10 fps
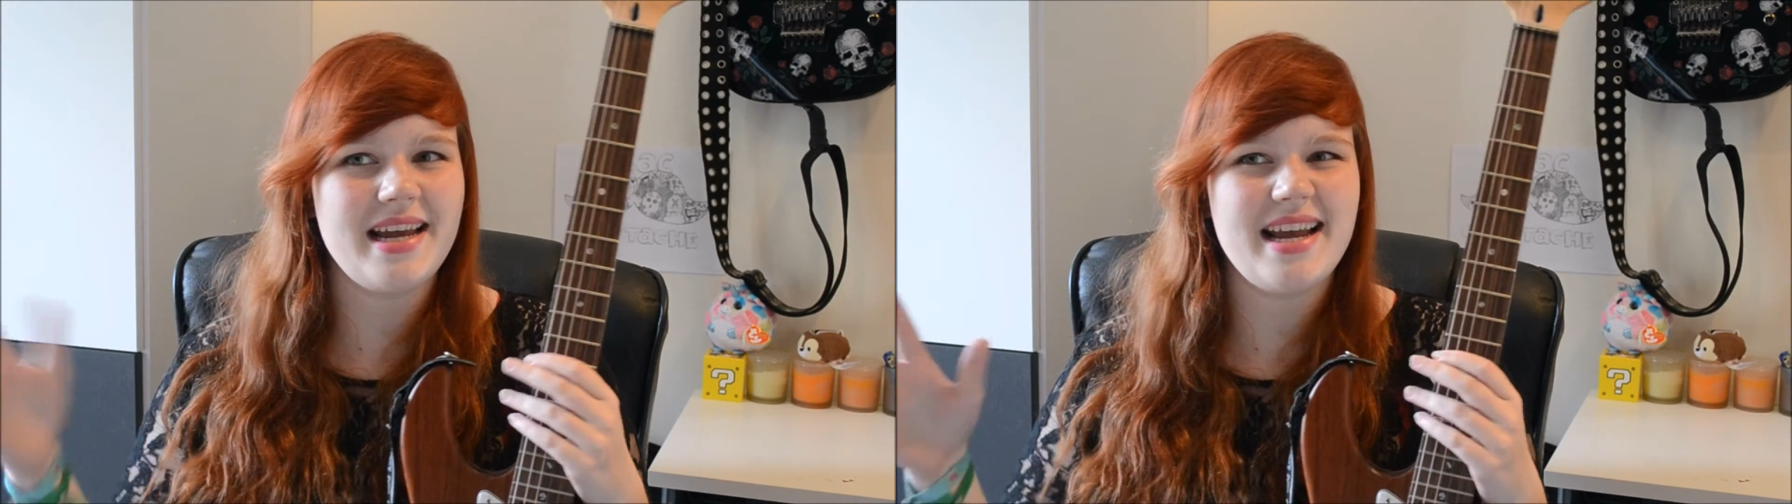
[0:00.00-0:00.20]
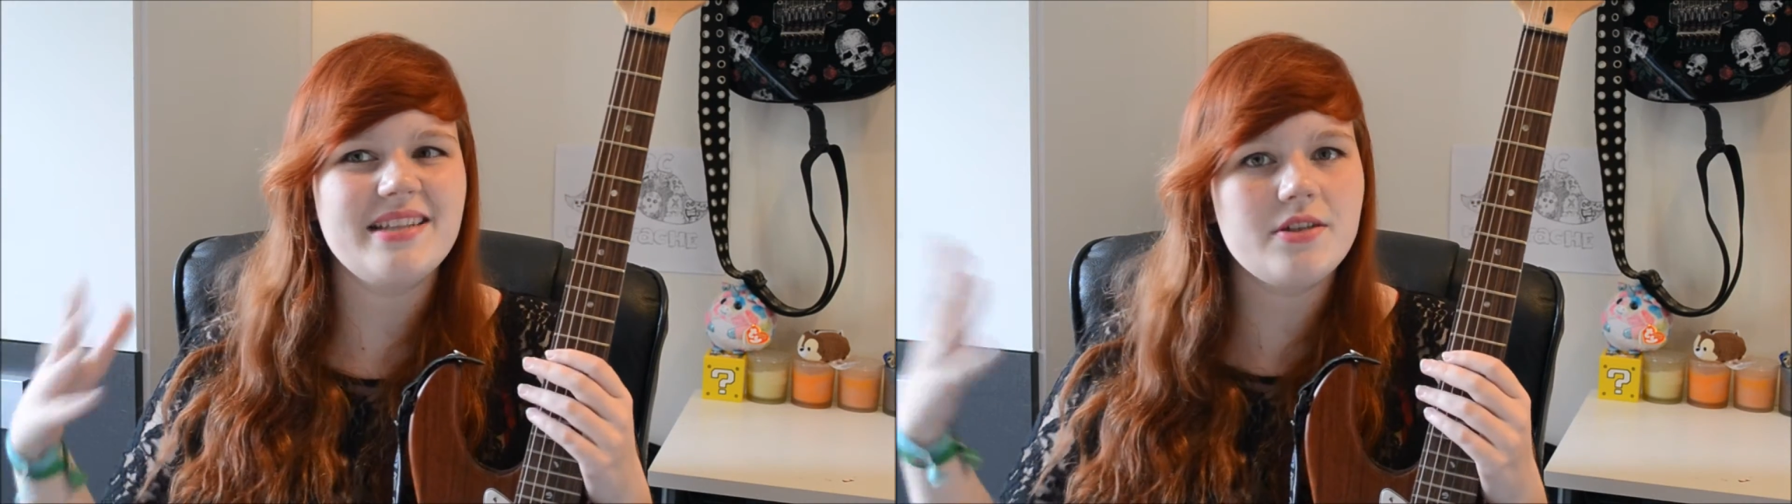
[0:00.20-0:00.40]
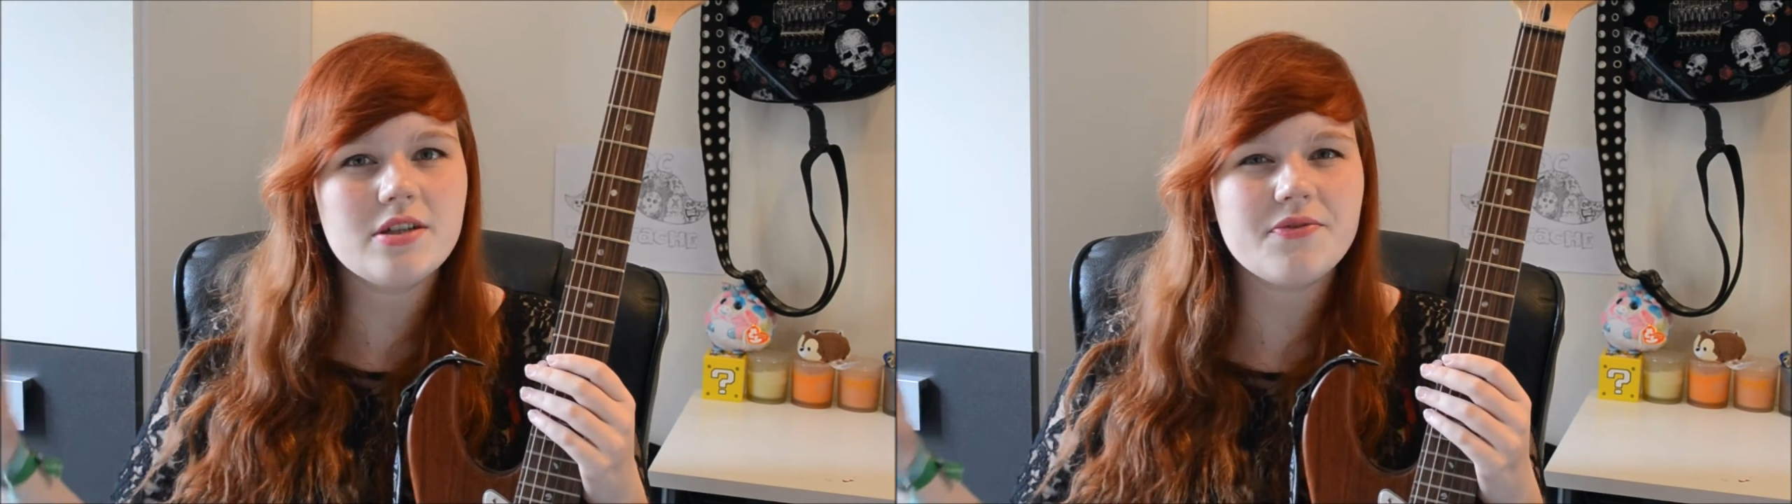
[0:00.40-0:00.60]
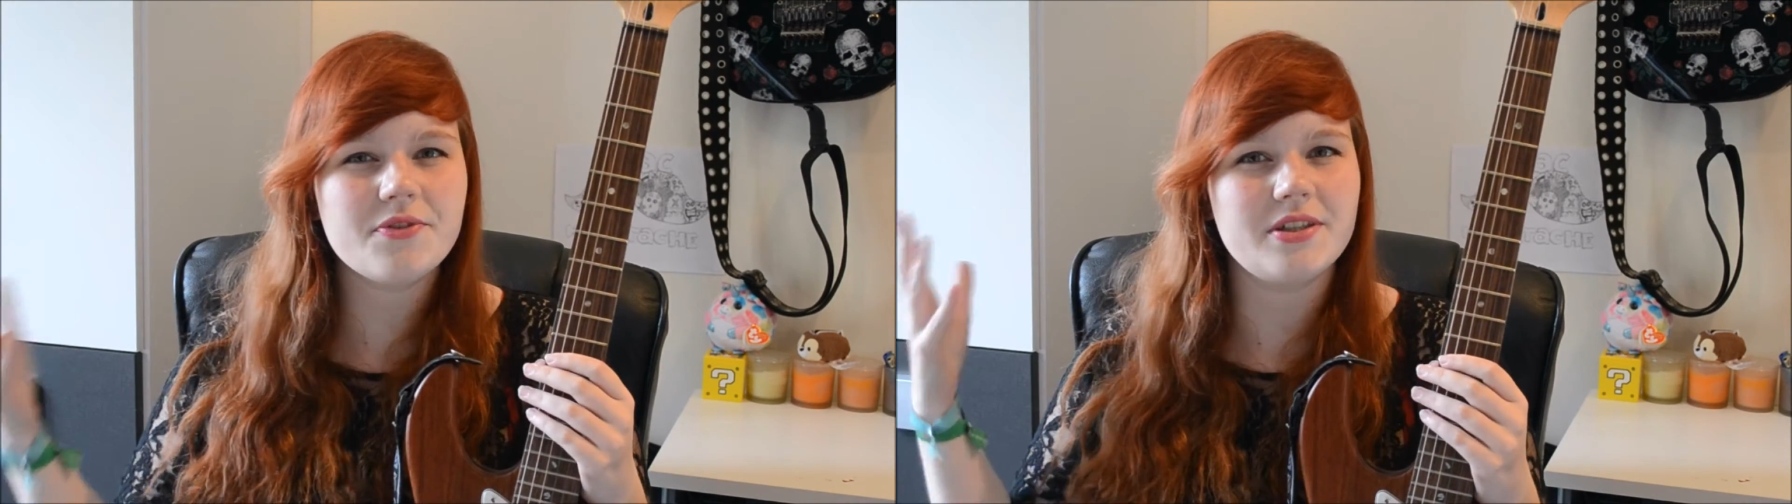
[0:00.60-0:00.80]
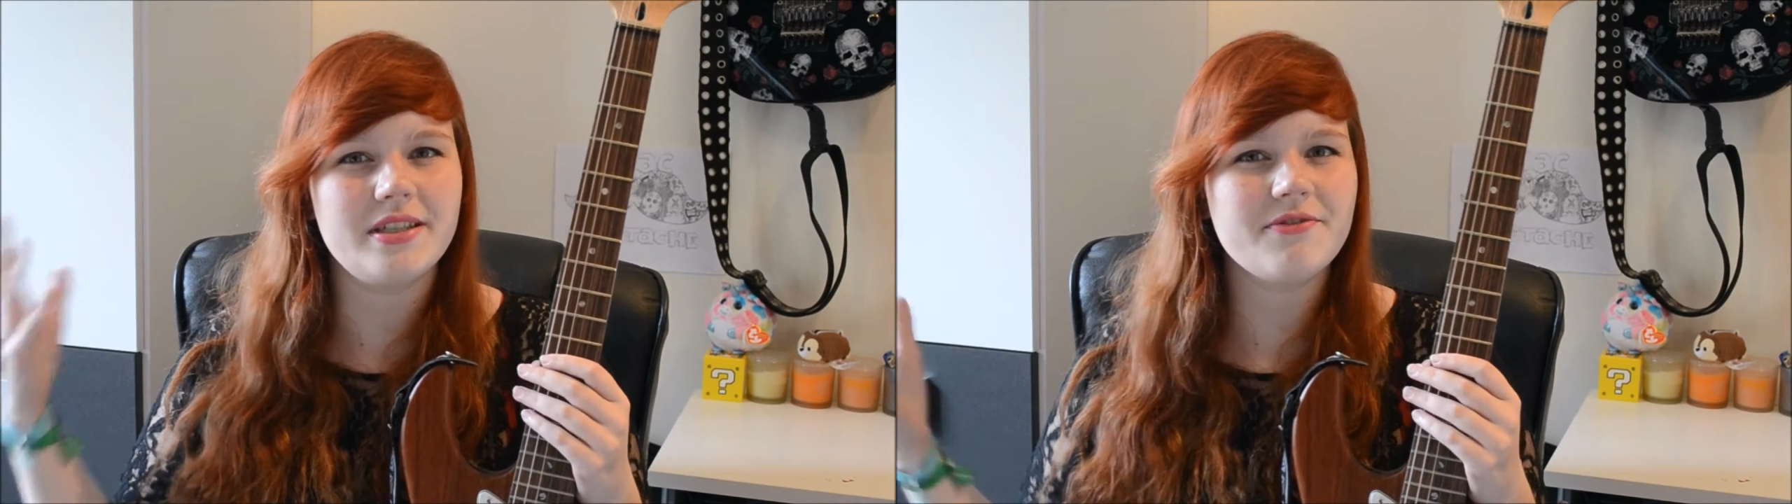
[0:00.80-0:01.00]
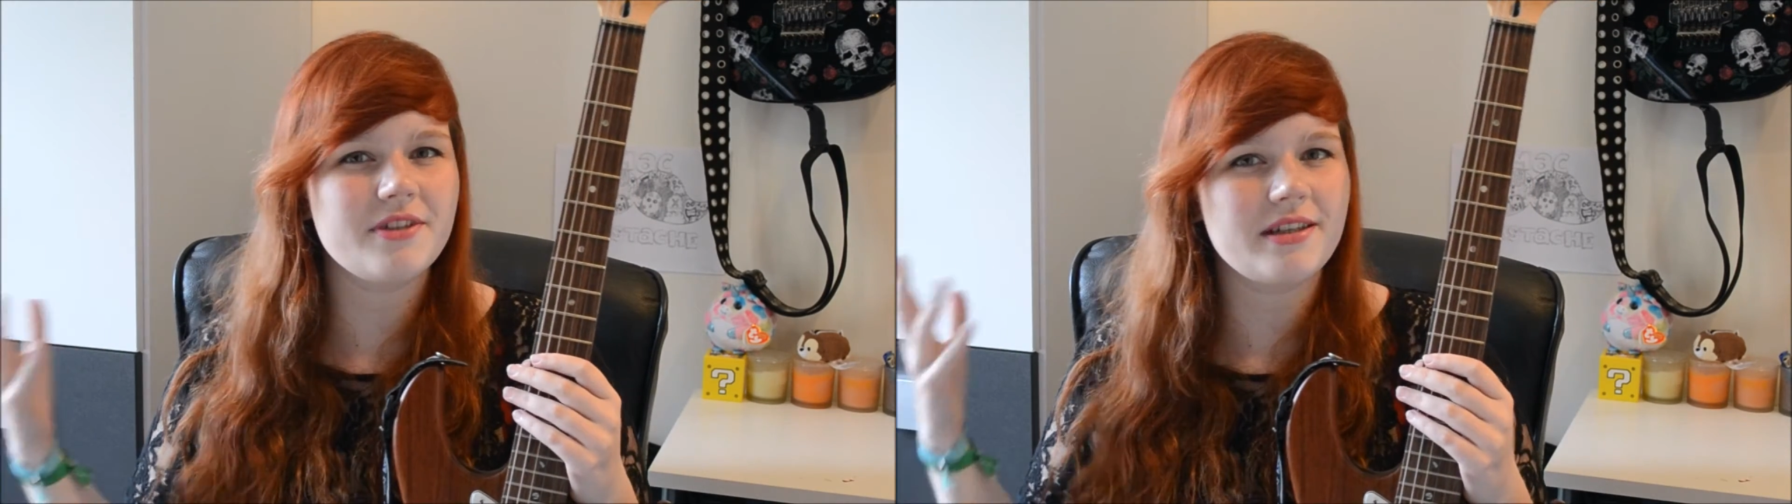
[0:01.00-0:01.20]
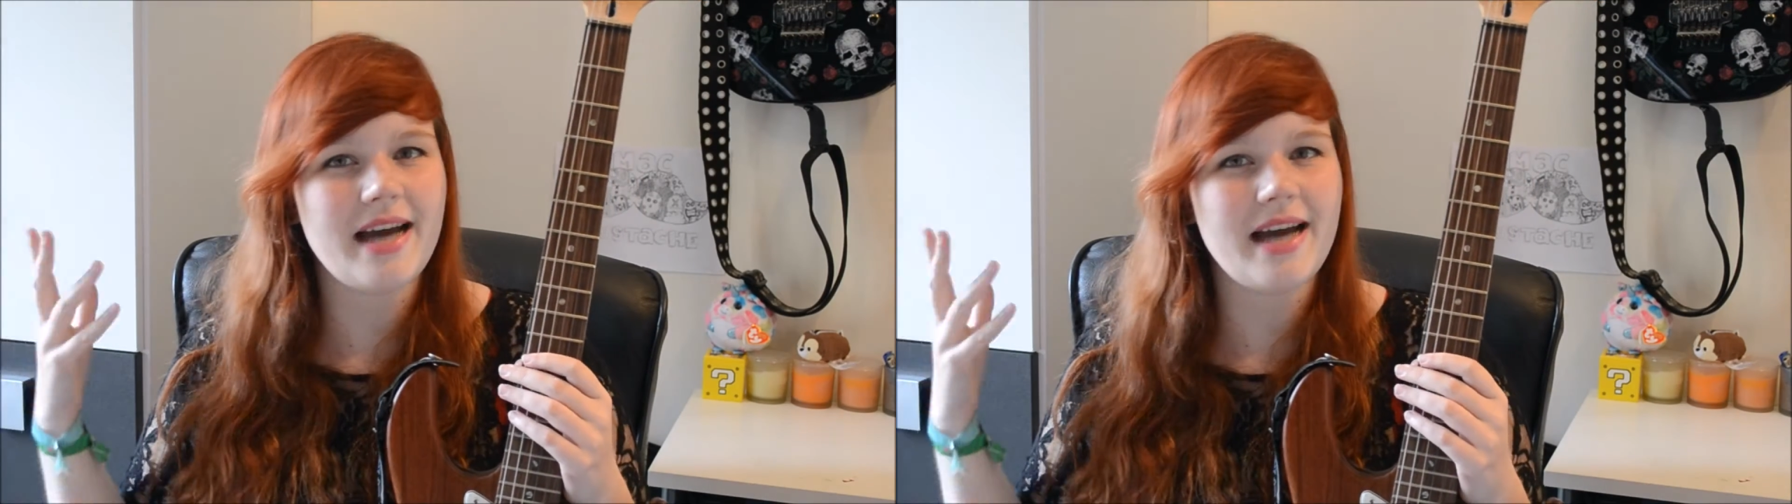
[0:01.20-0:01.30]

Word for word: it's just for different